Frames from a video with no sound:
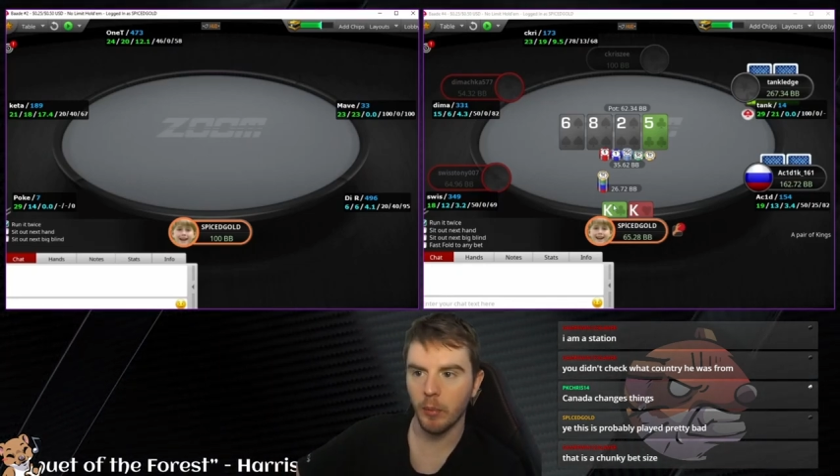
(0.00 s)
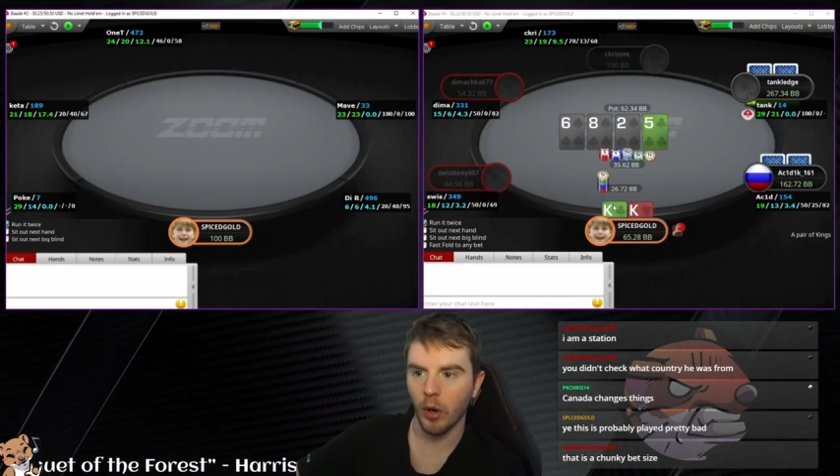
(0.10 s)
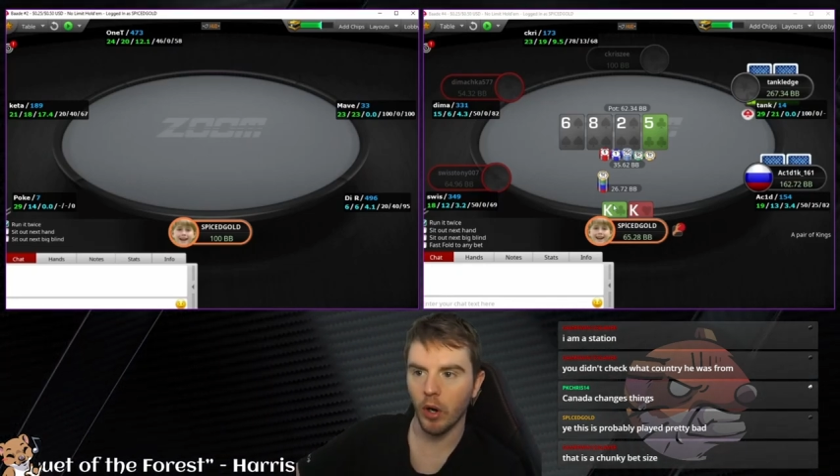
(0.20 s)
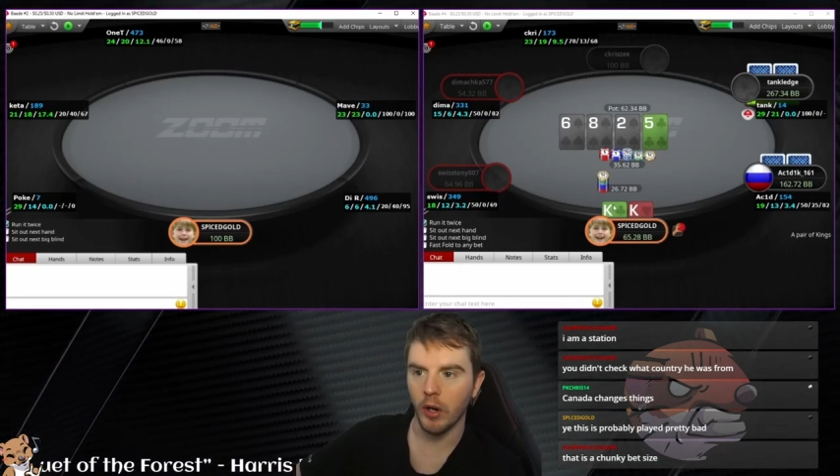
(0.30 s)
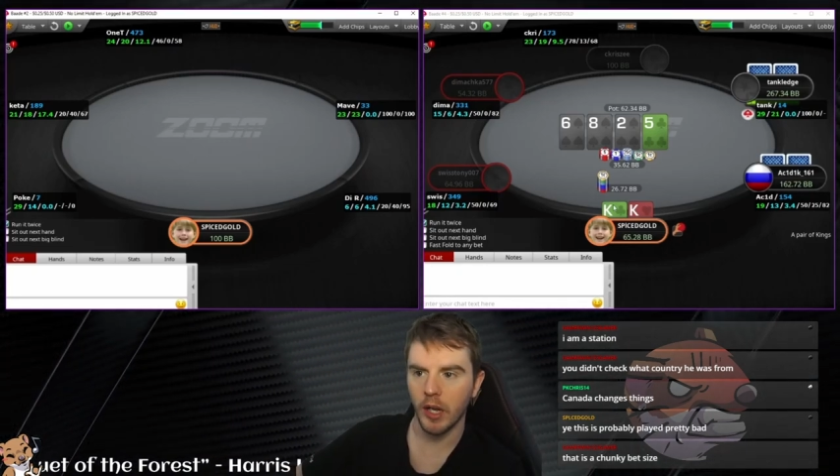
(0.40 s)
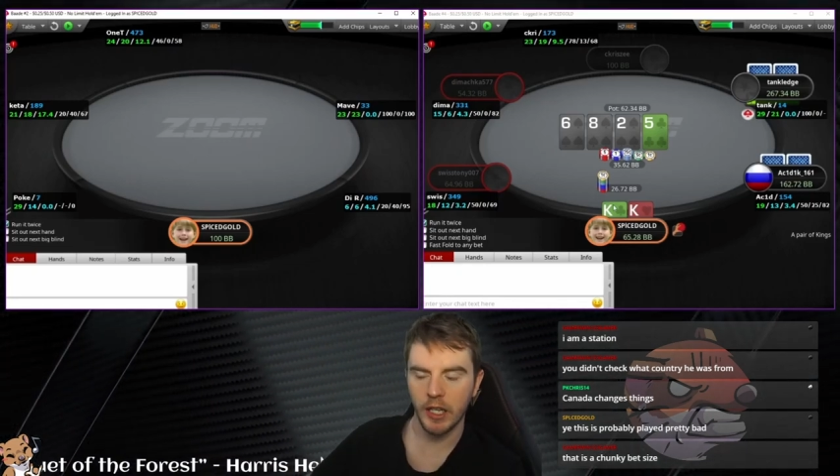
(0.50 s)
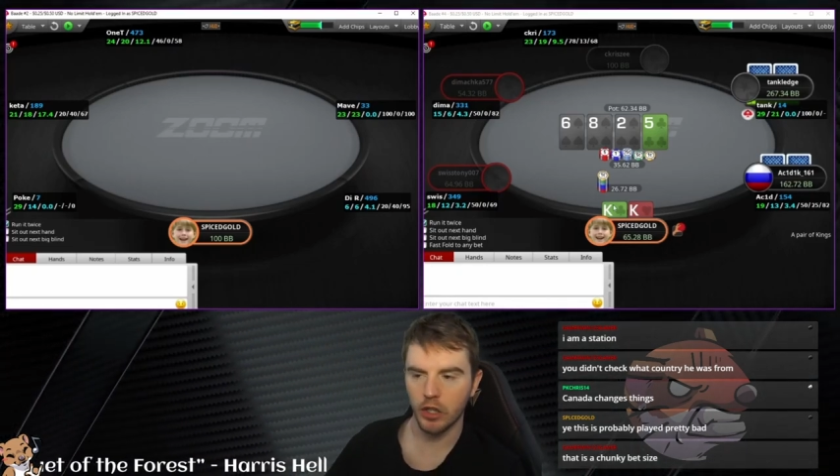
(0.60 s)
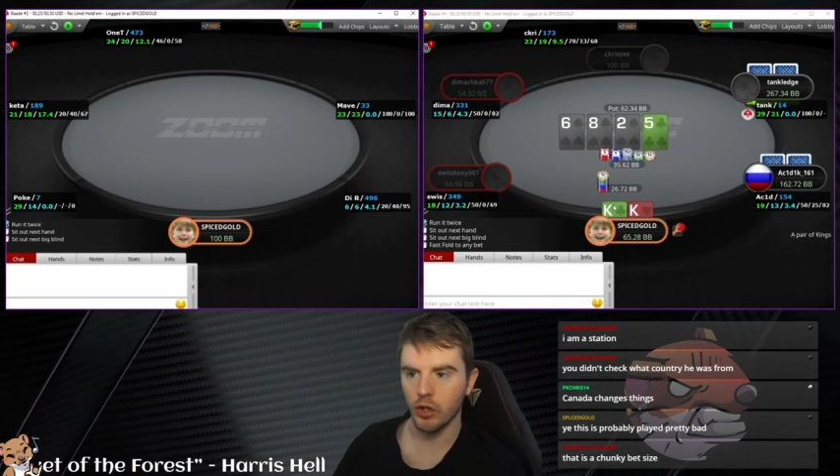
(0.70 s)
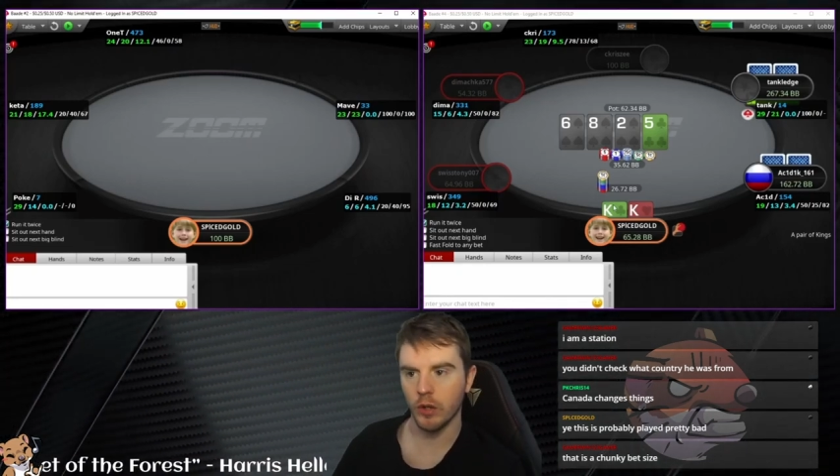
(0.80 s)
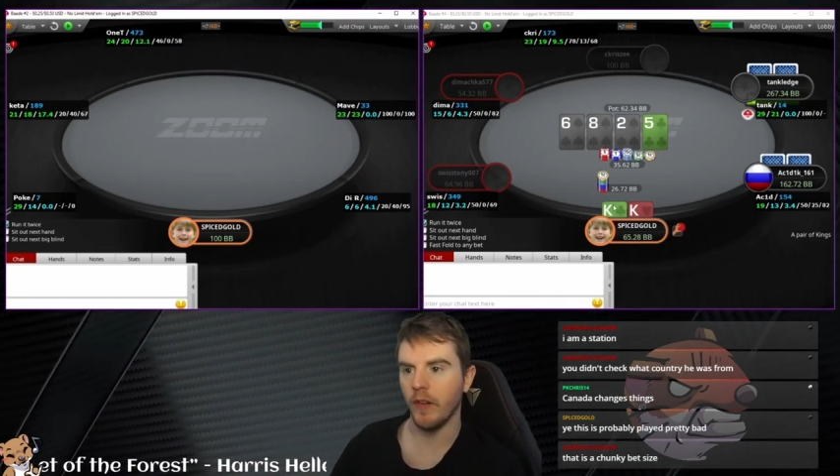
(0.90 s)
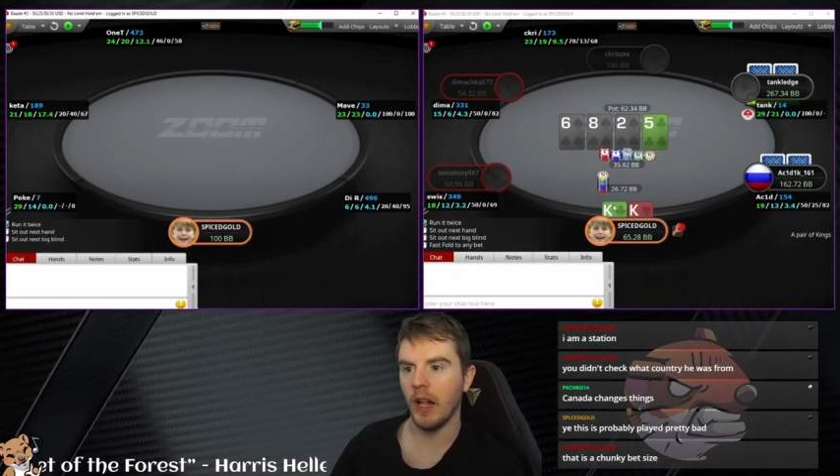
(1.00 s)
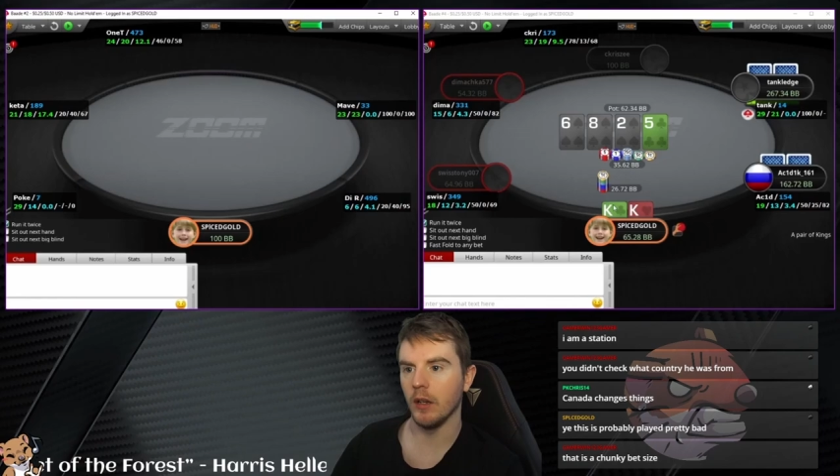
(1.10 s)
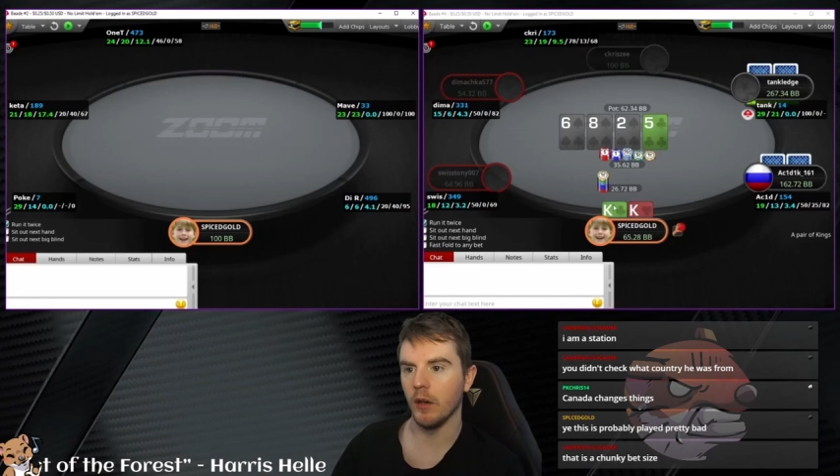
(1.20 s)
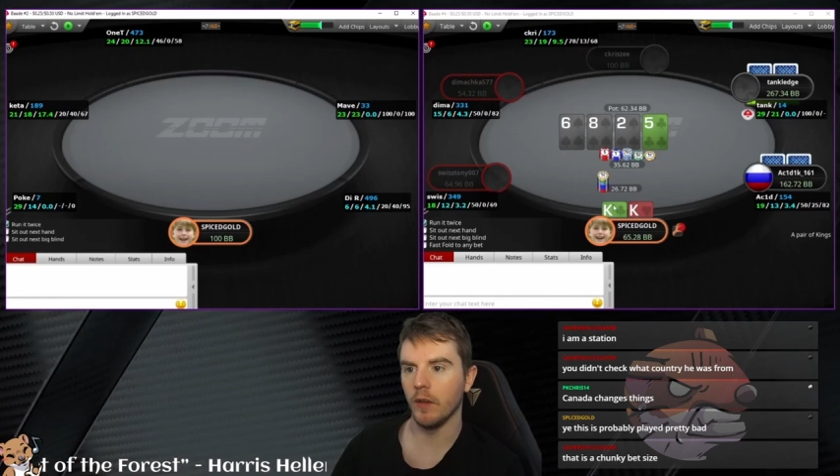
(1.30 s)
of board, it's just value.